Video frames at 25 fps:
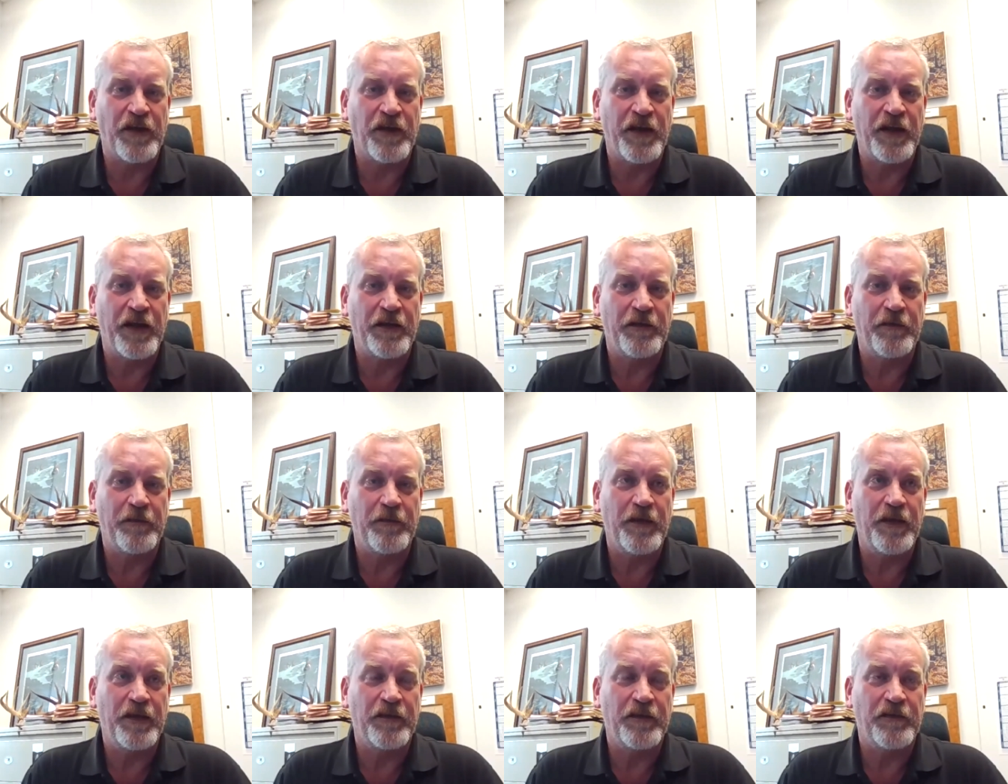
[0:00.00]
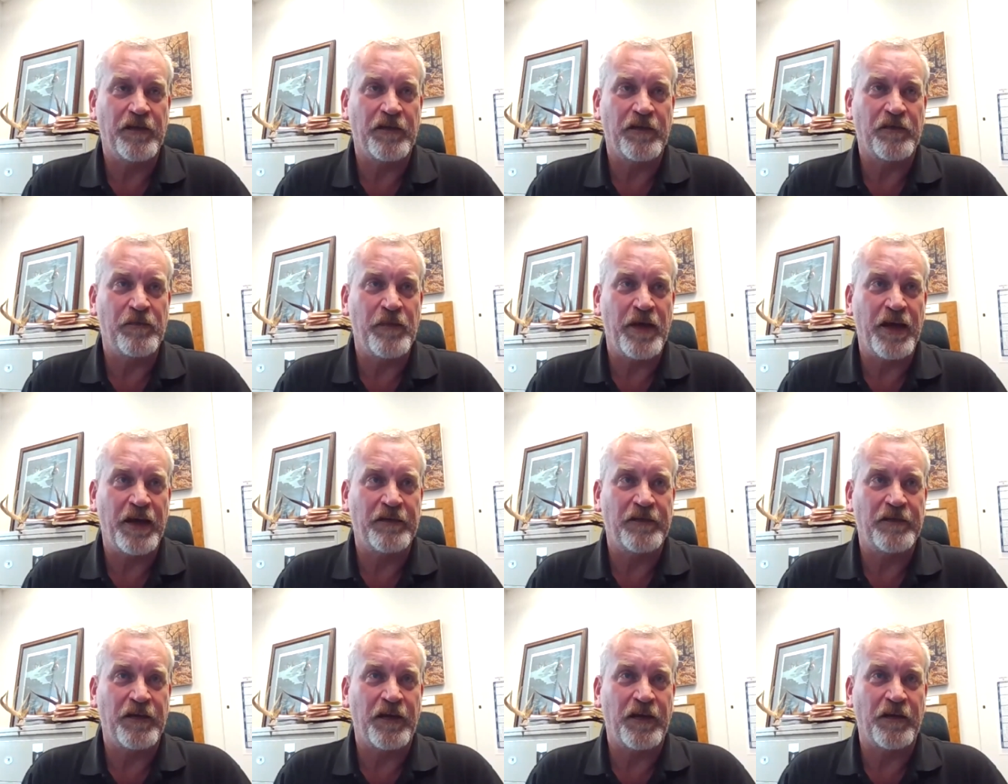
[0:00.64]
and it just
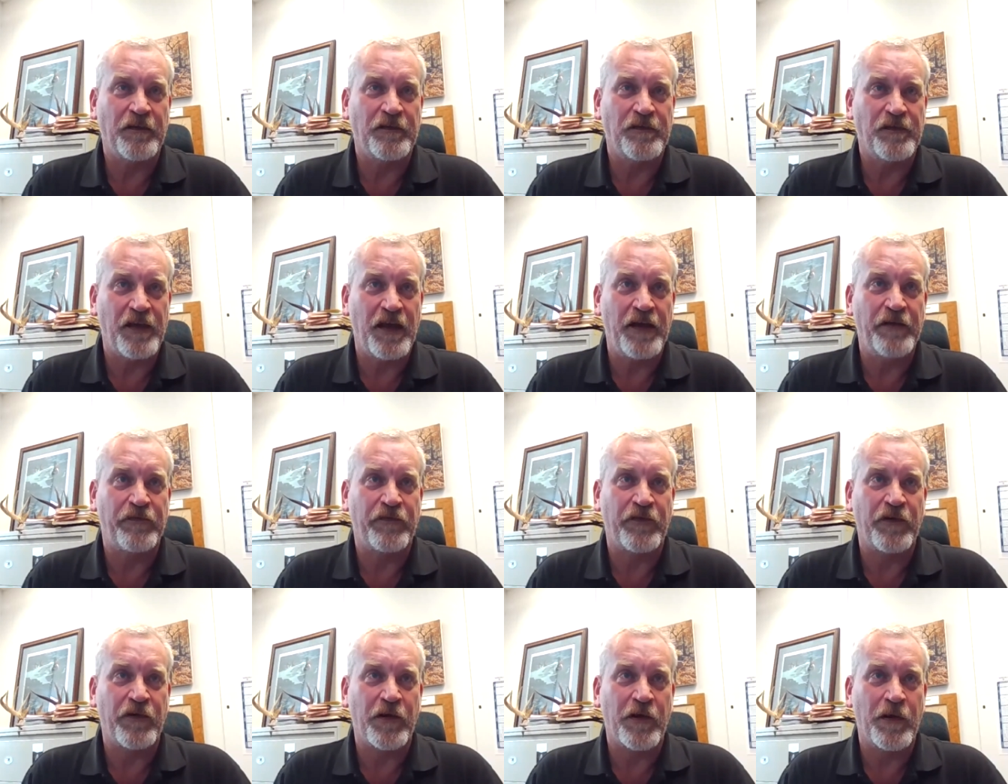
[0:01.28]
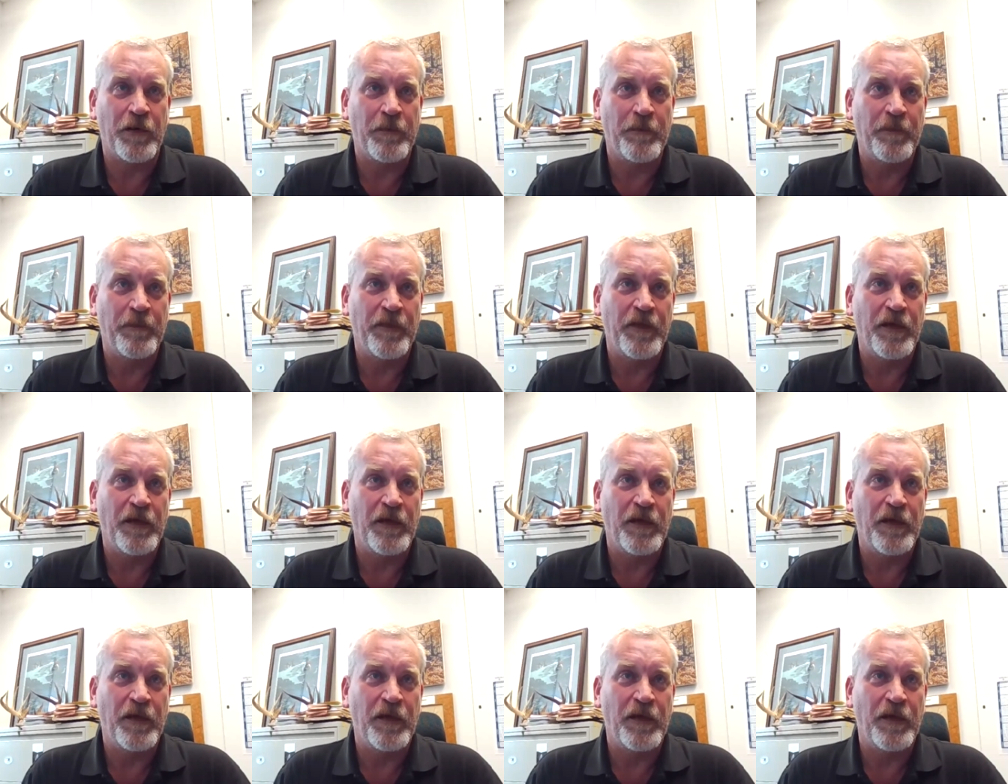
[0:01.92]
makes it a safer